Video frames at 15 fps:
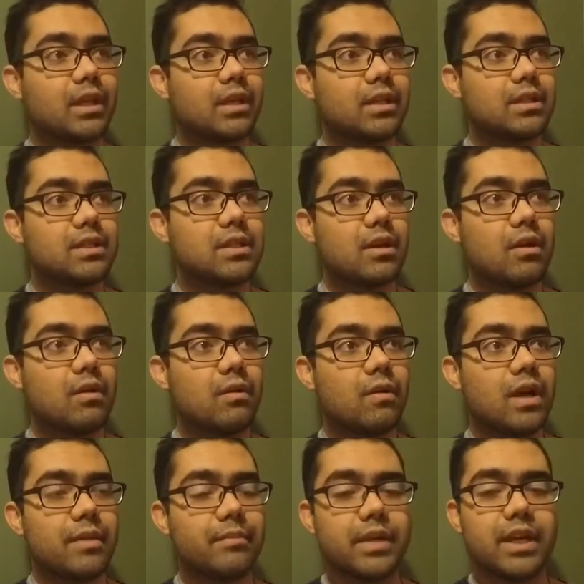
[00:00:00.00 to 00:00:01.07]
so
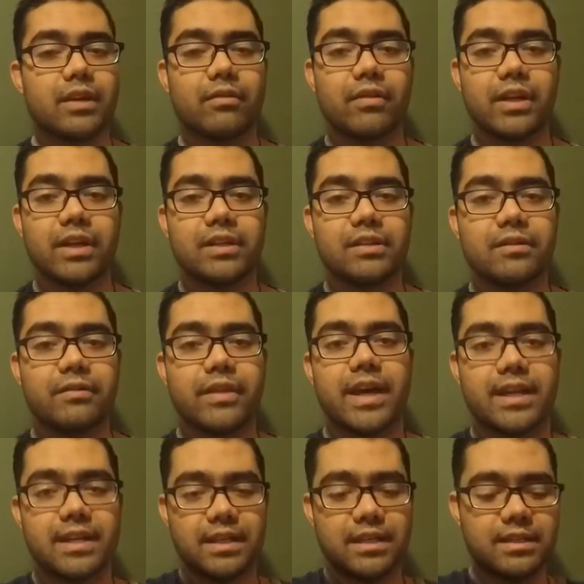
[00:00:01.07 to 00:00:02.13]
I'm getting ready to do
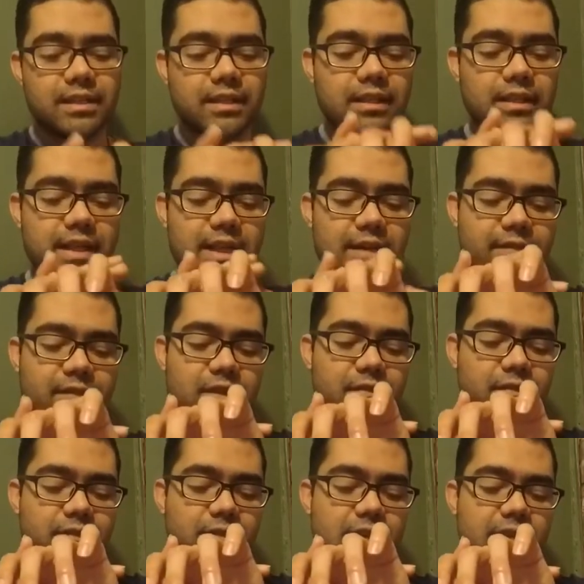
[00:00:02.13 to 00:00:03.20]
that. It's a little after
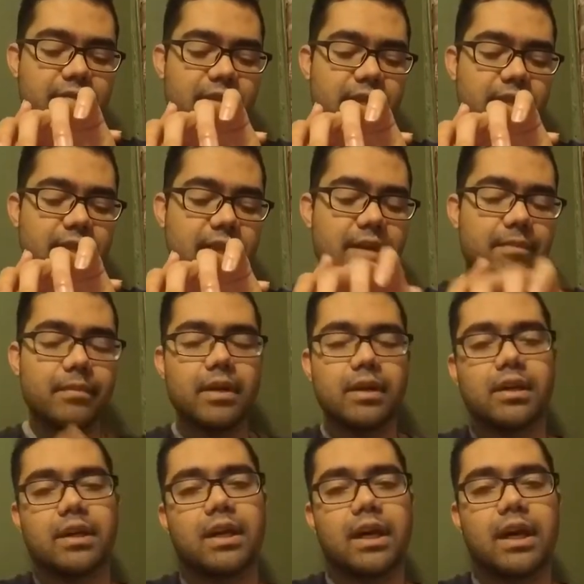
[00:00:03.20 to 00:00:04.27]
5 a.m.
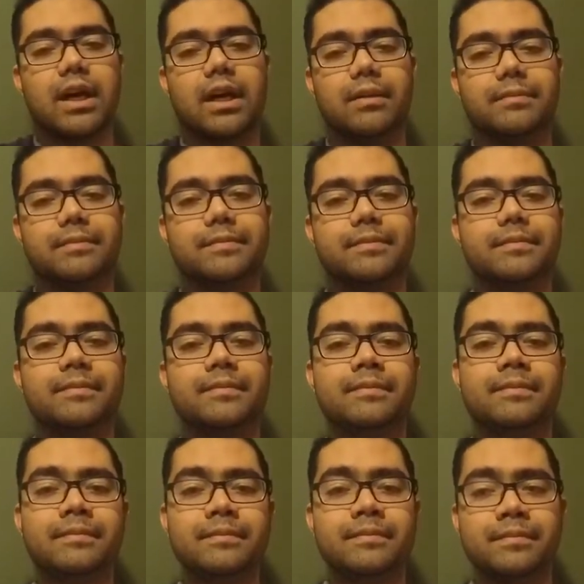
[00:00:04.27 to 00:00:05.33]
Um,
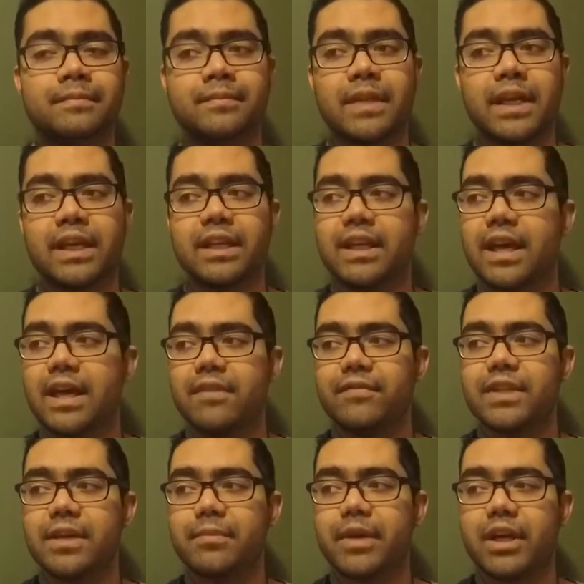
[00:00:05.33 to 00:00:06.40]
and yeah, I have
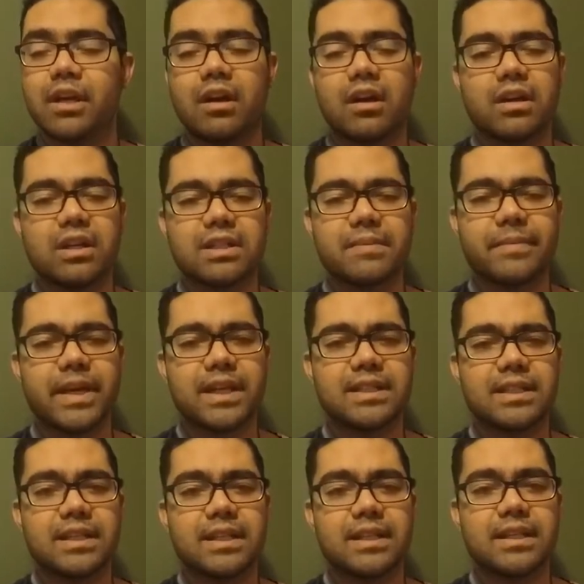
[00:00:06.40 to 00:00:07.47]
to get my car
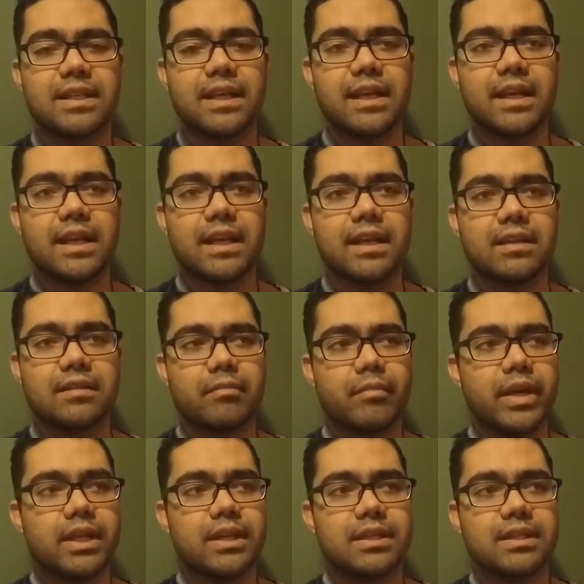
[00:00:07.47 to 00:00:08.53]
inspected and
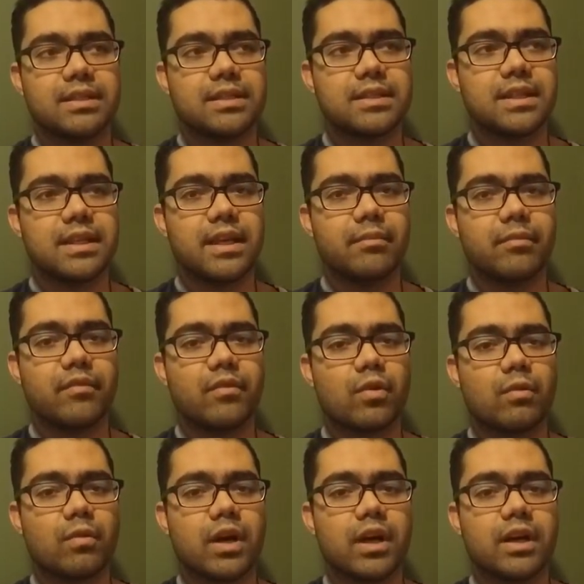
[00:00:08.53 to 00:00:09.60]
maintenance today
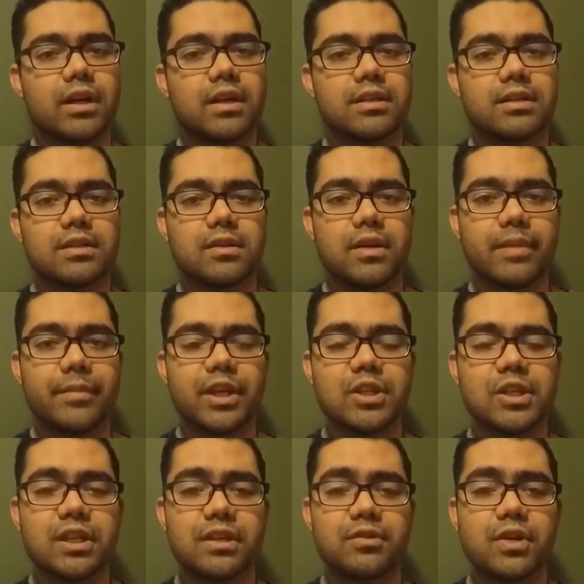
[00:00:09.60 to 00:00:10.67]
before work. So I'm actually
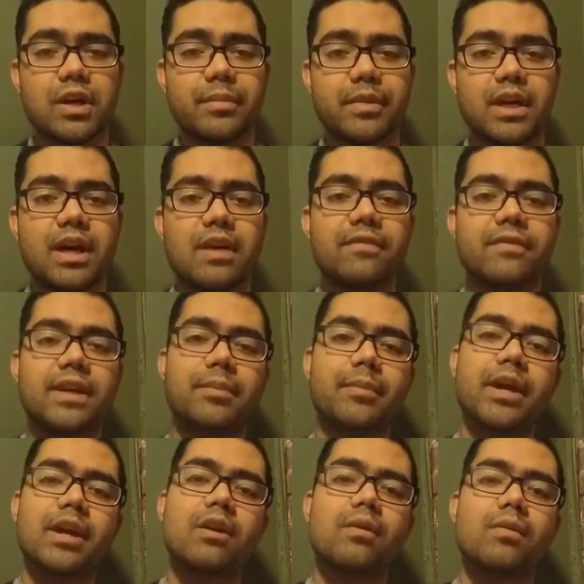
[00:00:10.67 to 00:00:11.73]
going to drop it off, and
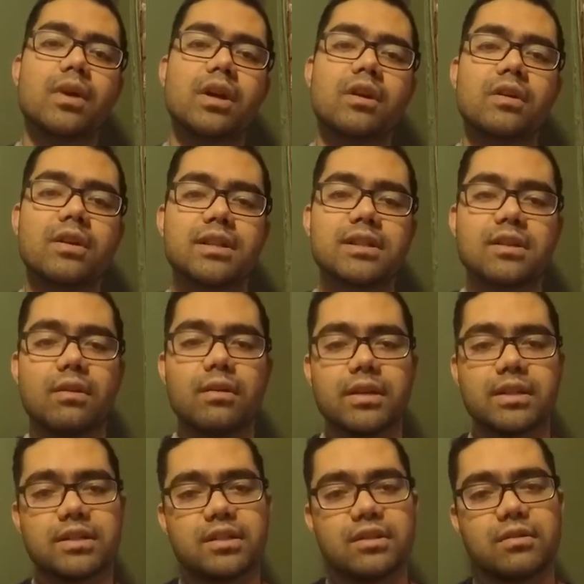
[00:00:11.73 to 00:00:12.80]
my coworker is
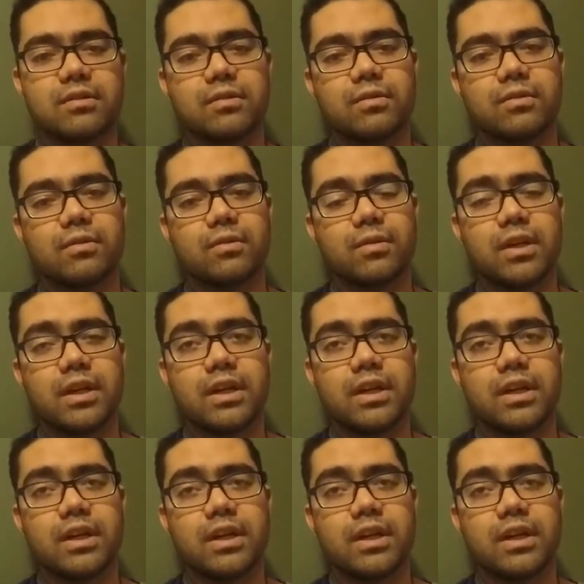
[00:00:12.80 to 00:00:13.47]
going to